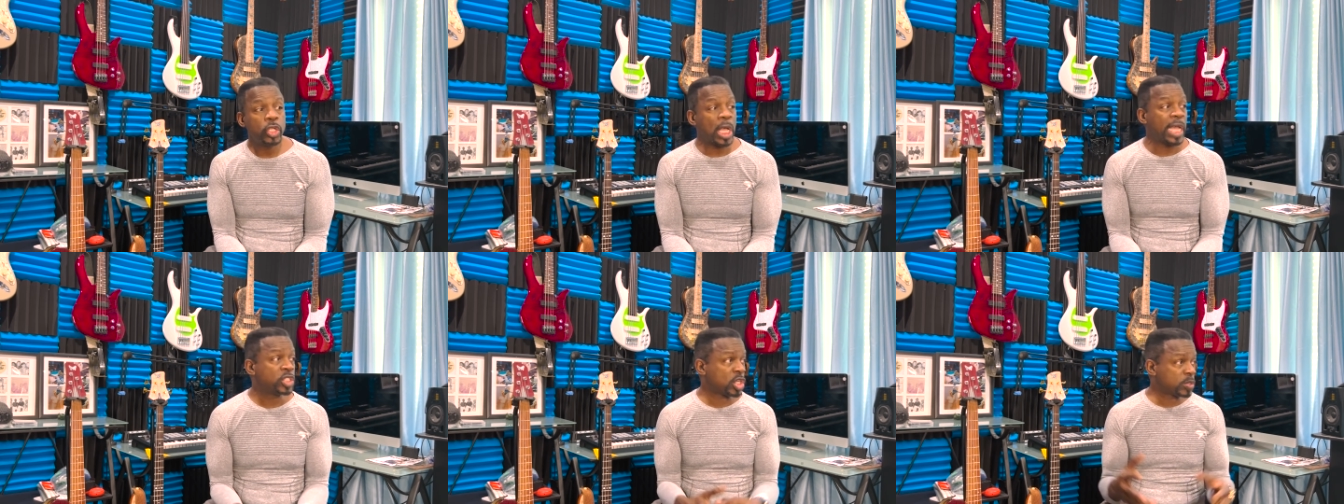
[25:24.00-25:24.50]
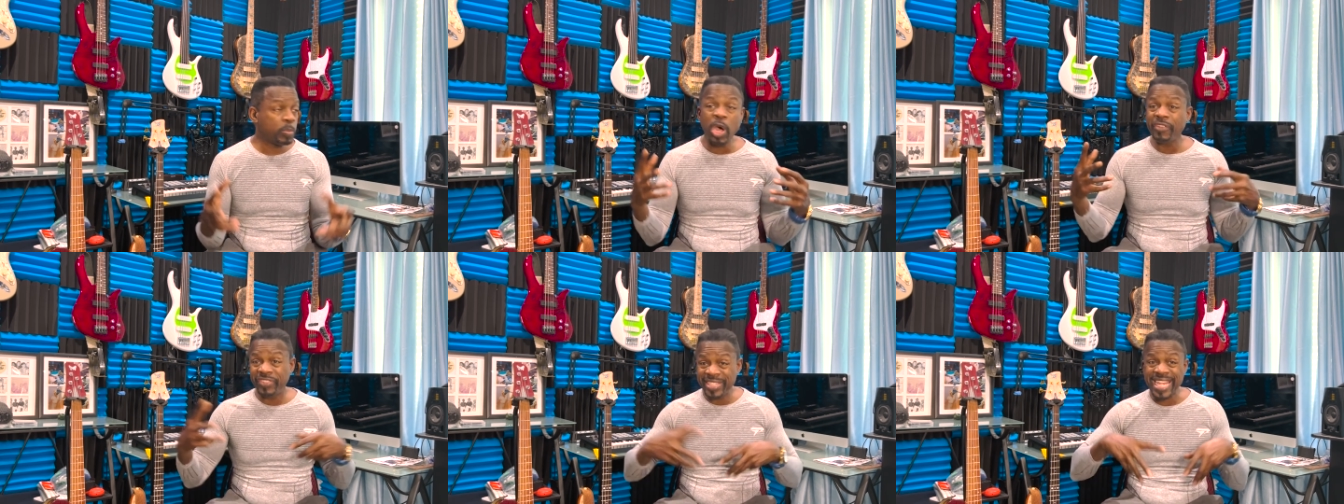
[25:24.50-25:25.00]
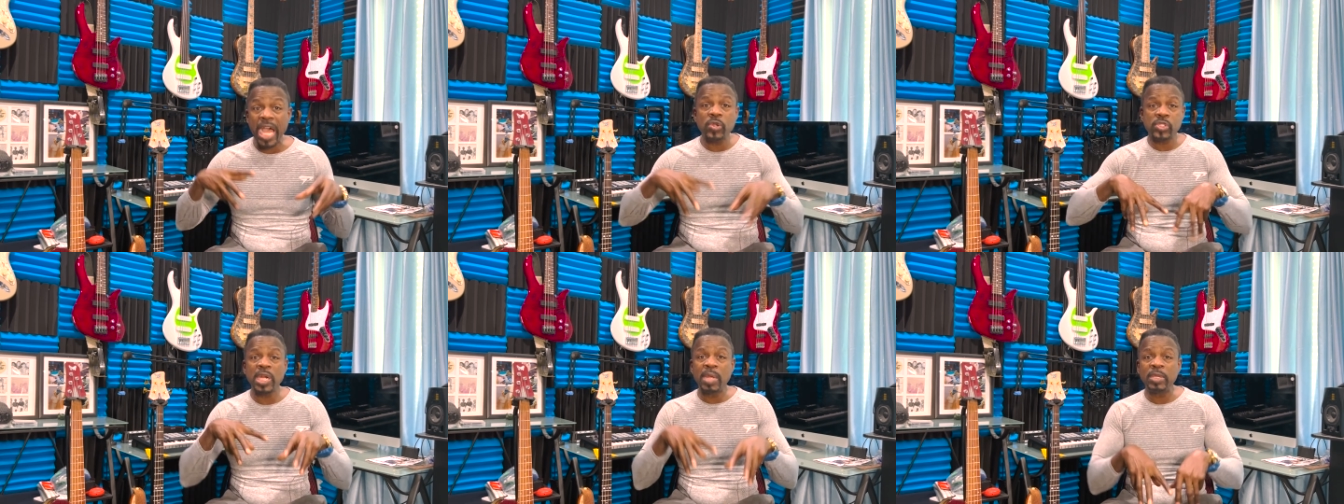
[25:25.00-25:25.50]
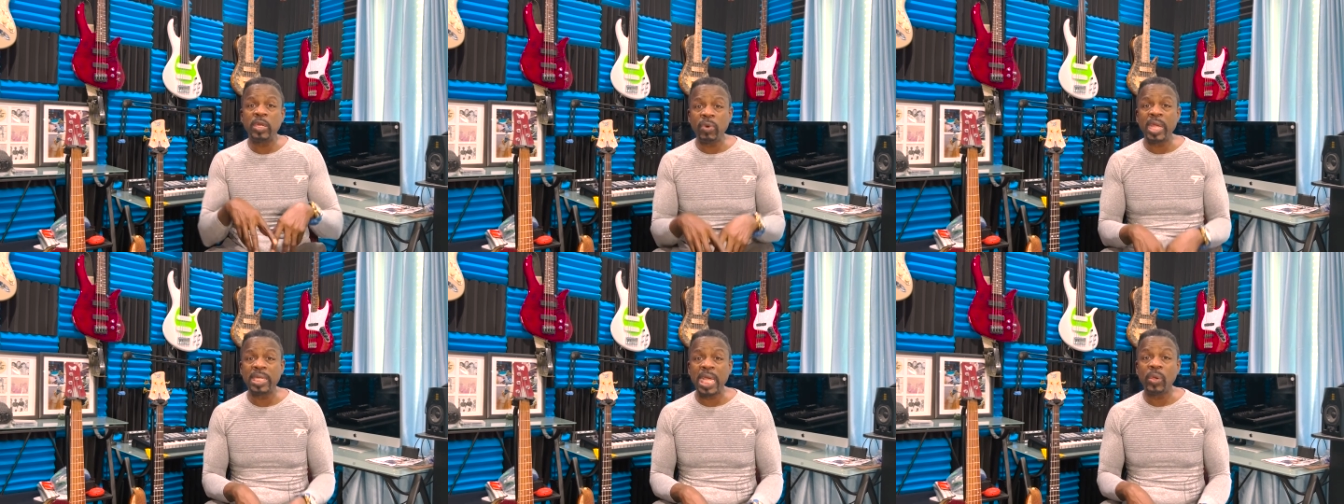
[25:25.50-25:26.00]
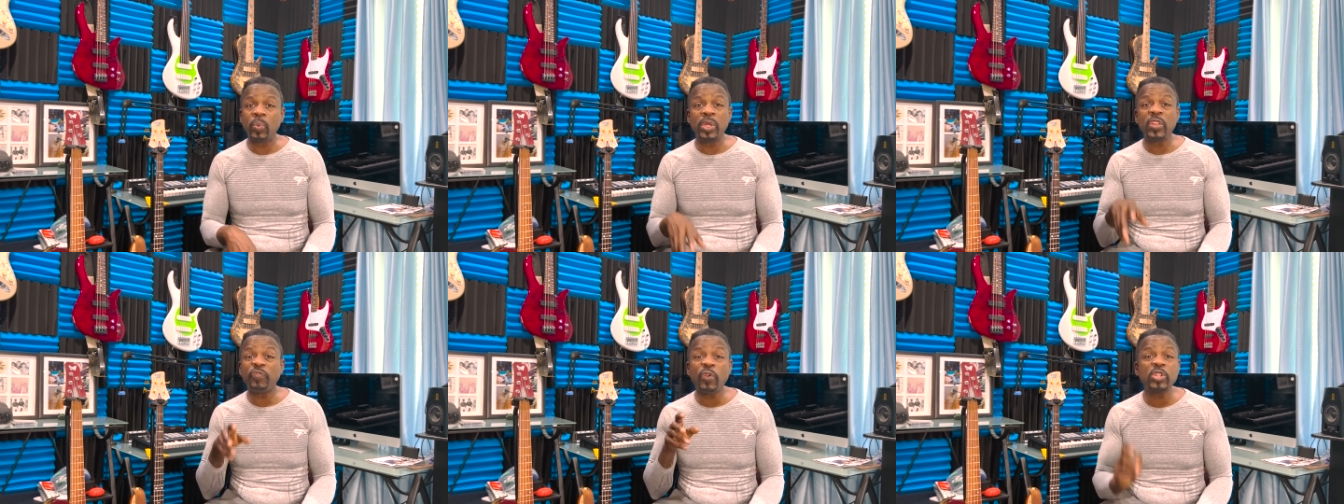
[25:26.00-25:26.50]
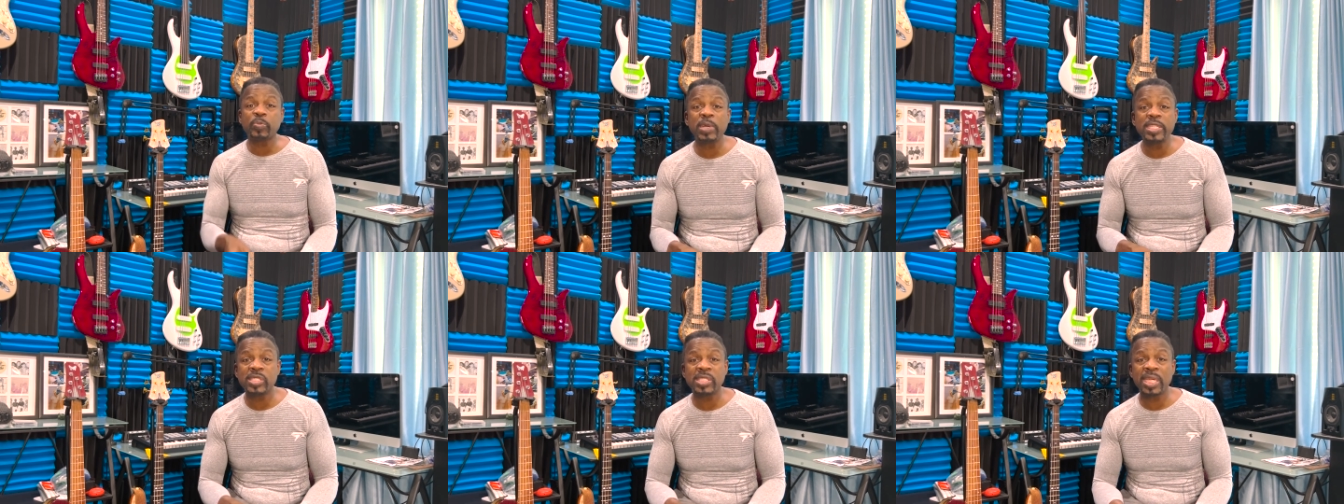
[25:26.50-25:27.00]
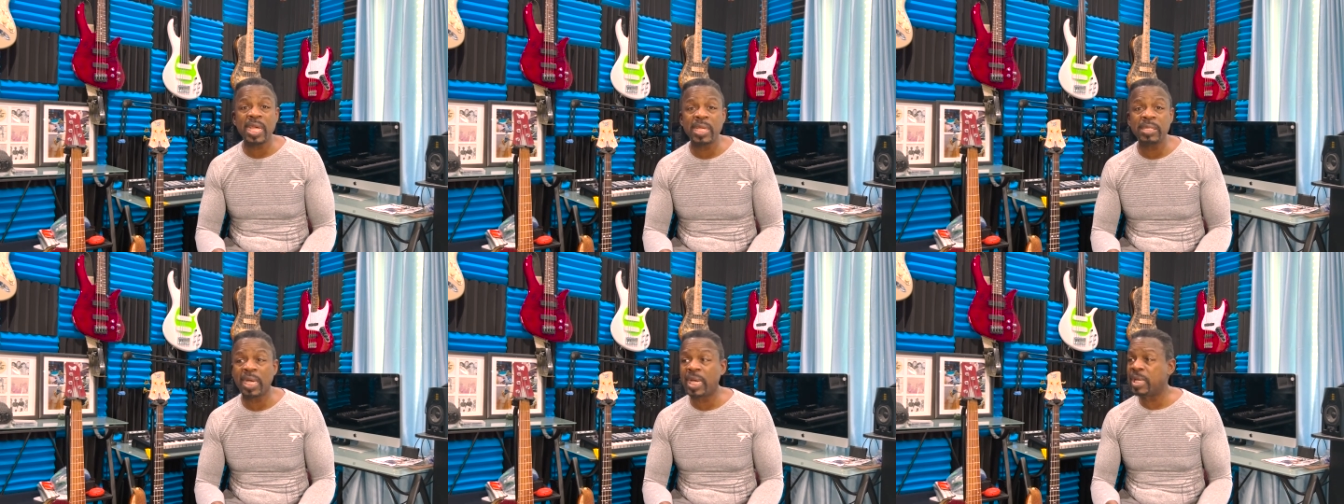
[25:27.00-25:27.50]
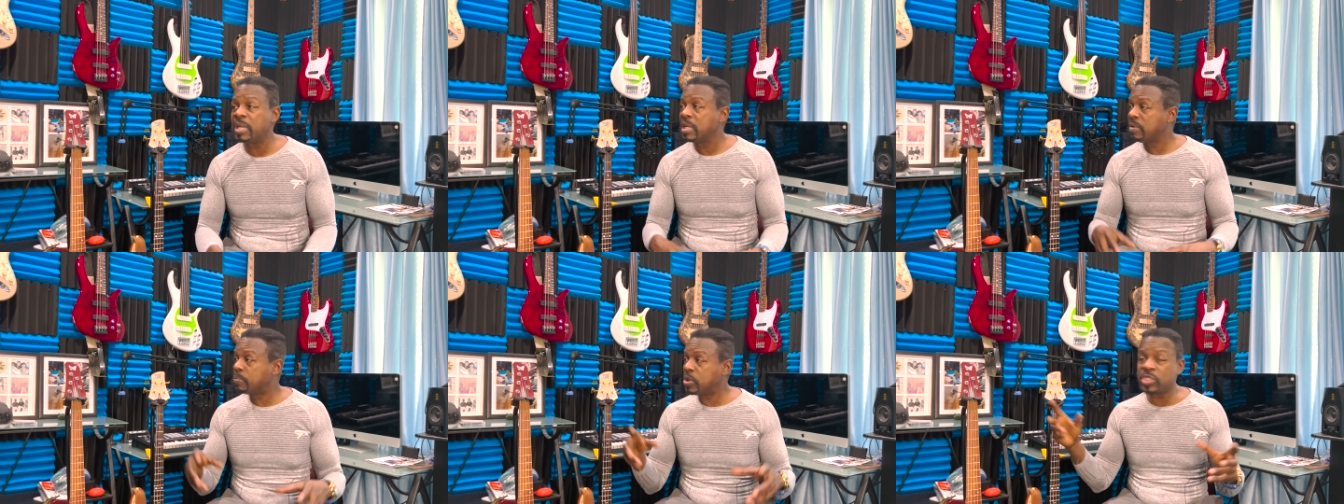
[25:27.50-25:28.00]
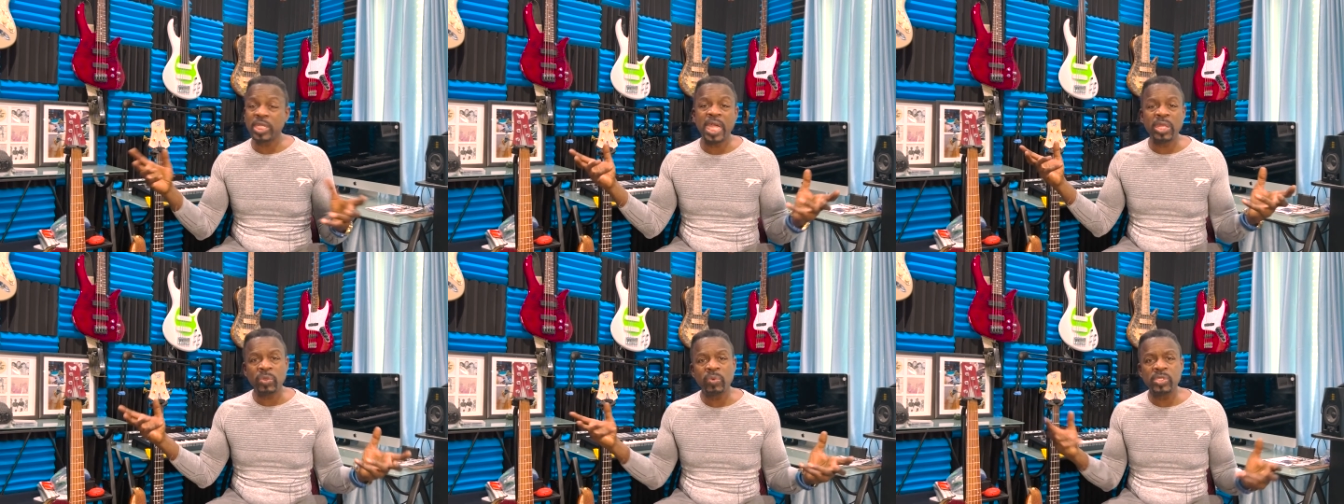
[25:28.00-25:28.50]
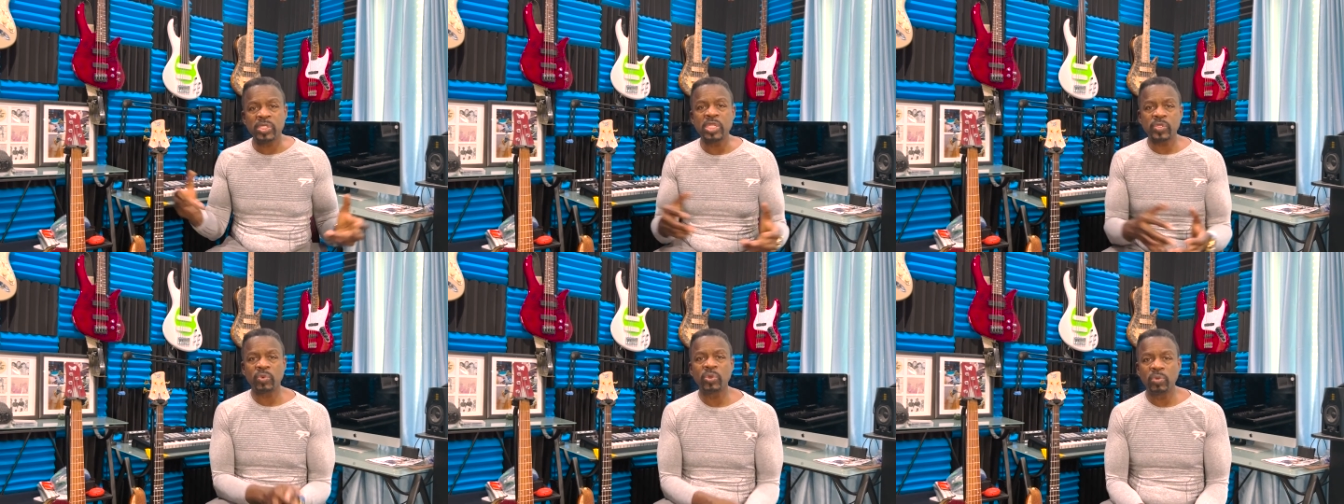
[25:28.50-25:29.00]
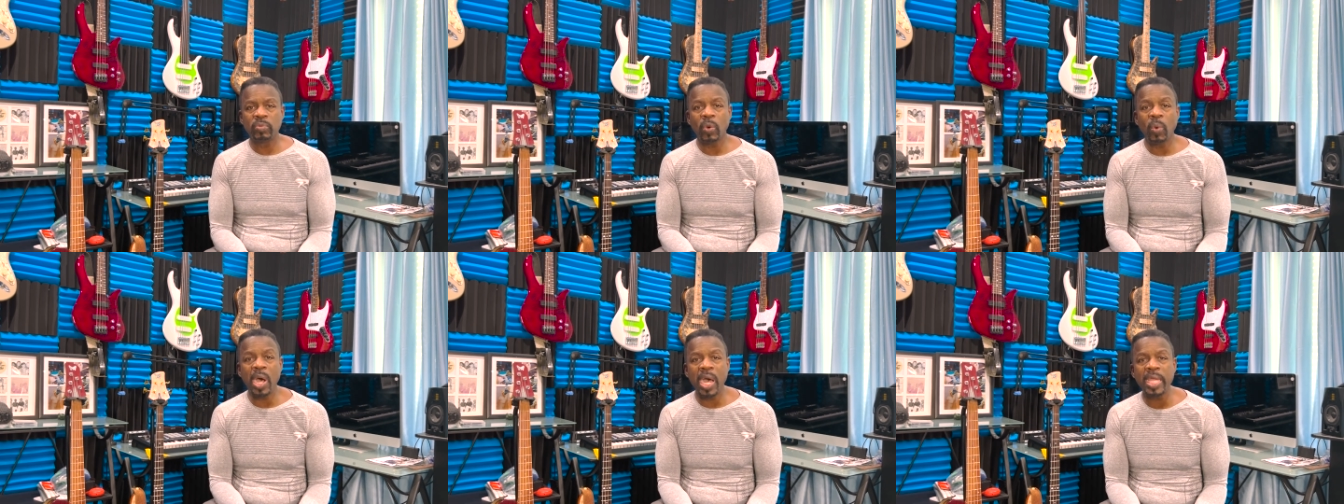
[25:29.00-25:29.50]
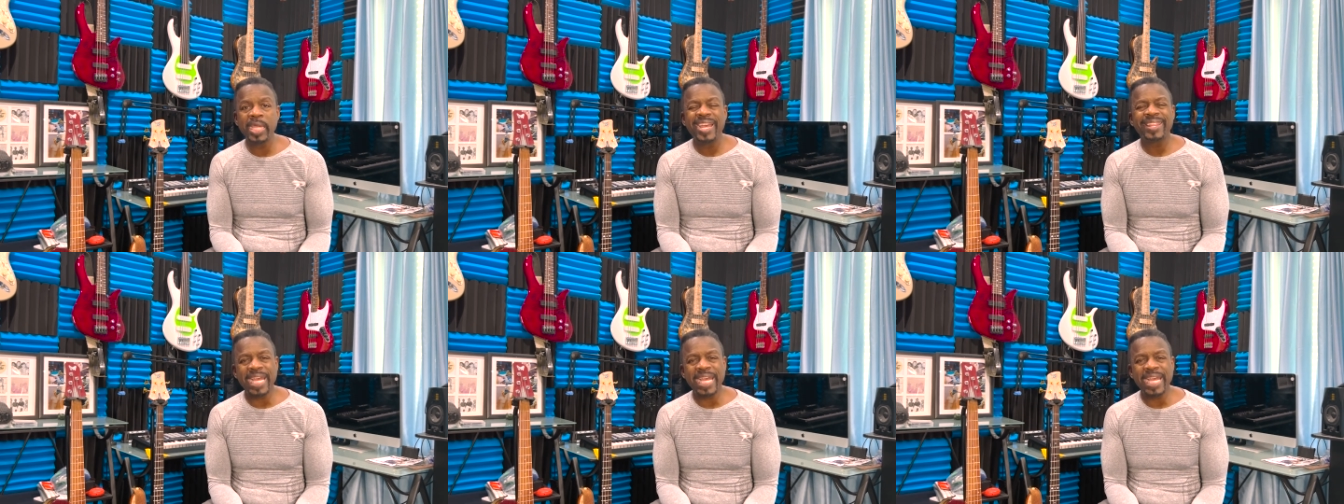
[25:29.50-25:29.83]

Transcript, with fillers: i just bought this house that i'm in right now one of the first places that i, I put together was this room. Why?